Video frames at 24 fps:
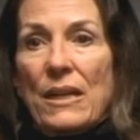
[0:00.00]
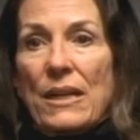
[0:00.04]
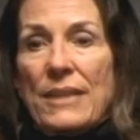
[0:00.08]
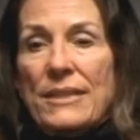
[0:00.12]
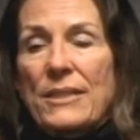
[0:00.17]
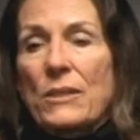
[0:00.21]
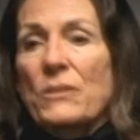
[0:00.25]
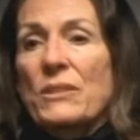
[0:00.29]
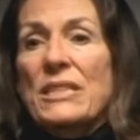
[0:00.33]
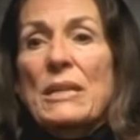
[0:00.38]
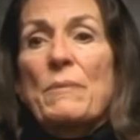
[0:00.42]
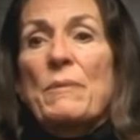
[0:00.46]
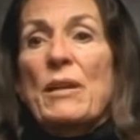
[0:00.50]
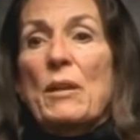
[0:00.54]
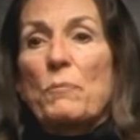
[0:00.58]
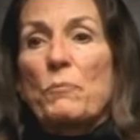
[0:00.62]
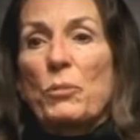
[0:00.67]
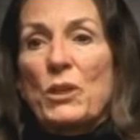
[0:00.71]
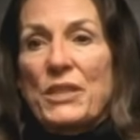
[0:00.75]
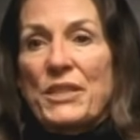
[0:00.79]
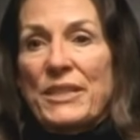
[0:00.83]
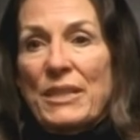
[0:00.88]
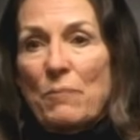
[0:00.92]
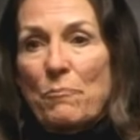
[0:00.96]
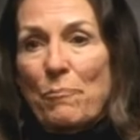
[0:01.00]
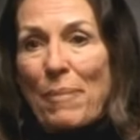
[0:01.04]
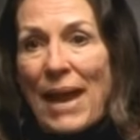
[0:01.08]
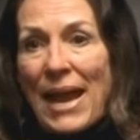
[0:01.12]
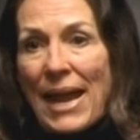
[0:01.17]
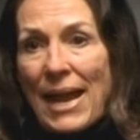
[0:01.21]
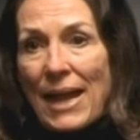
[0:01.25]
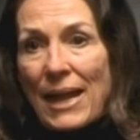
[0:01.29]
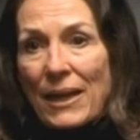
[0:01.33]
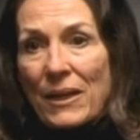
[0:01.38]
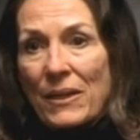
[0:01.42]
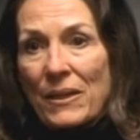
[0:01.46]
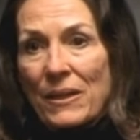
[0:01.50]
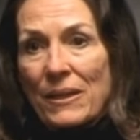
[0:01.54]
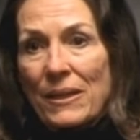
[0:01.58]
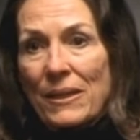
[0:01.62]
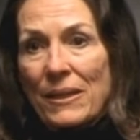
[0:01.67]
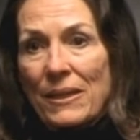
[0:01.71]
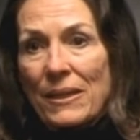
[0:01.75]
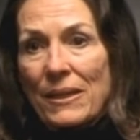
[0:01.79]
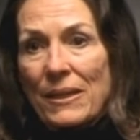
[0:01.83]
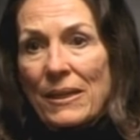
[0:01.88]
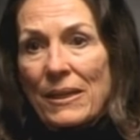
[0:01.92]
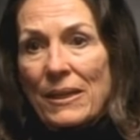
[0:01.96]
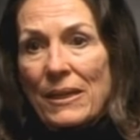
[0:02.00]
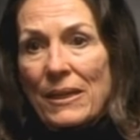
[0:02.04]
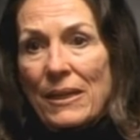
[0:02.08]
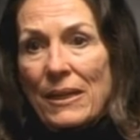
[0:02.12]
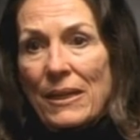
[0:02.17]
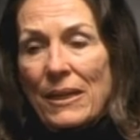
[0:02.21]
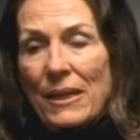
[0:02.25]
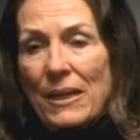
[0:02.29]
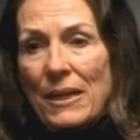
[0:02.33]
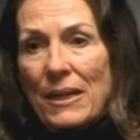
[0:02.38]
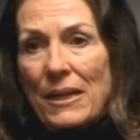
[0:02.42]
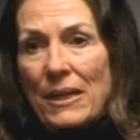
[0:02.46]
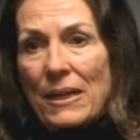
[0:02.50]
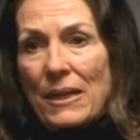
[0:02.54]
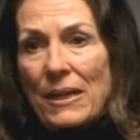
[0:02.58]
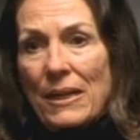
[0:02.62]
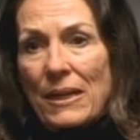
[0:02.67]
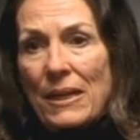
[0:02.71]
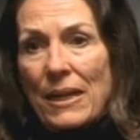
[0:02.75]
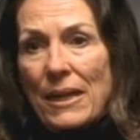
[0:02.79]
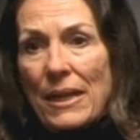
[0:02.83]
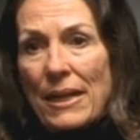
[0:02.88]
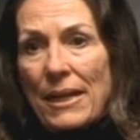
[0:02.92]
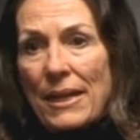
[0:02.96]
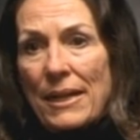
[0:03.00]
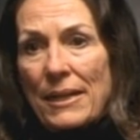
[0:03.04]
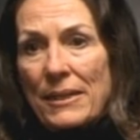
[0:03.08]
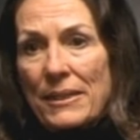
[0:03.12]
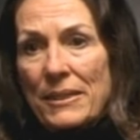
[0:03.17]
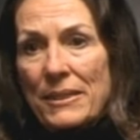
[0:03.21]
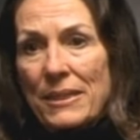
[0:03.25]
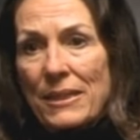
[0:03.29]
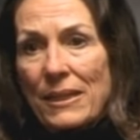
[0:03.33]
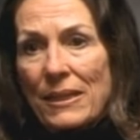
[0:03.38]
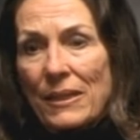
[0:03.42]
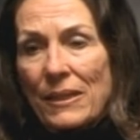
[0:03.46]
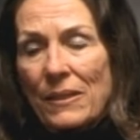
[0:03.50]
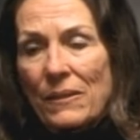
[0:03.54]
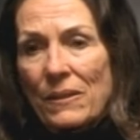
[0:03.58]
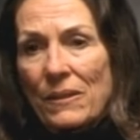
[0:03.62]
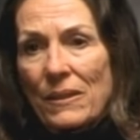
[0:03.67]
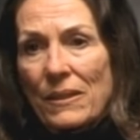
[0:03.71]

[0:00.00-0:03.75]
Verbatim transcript: as though someone had pushed him back. And uh,